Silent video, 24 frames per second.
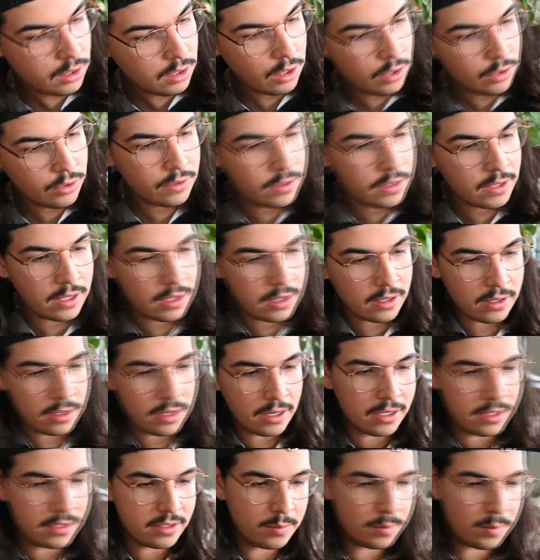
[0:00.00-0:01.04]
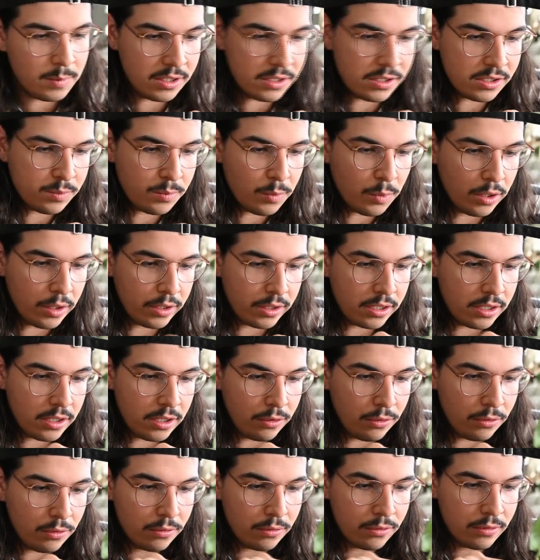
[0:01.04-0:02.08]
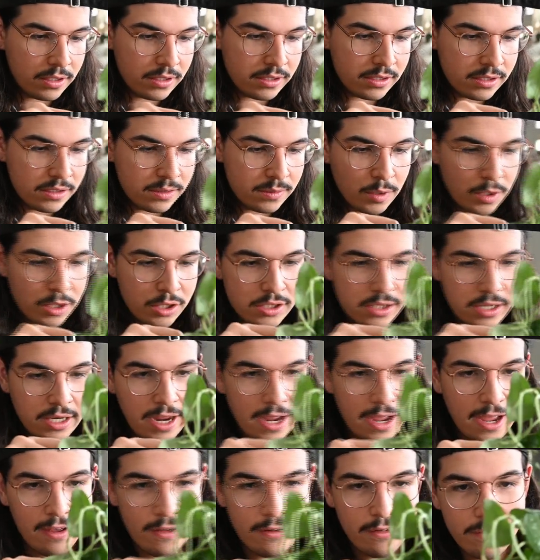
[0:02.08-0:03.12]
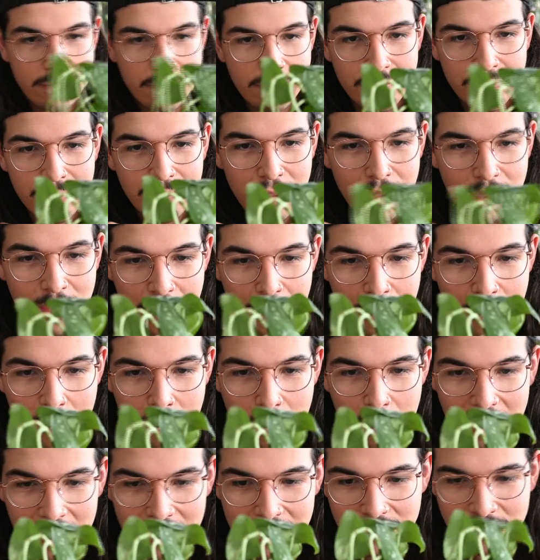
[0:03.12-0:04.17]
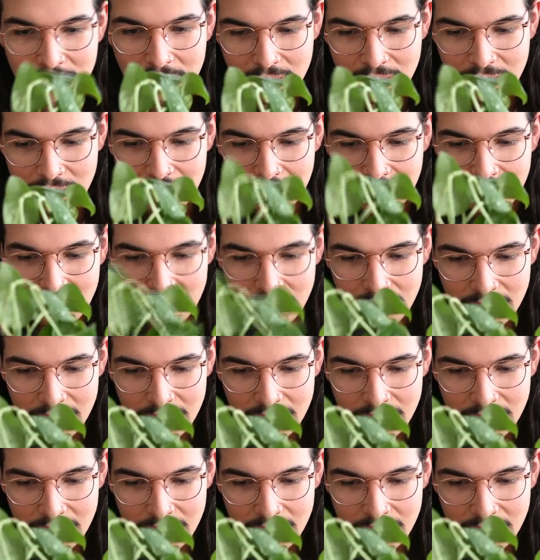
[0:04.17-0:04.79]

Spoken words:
other than it to be small and cute. That's as much as I have mentally.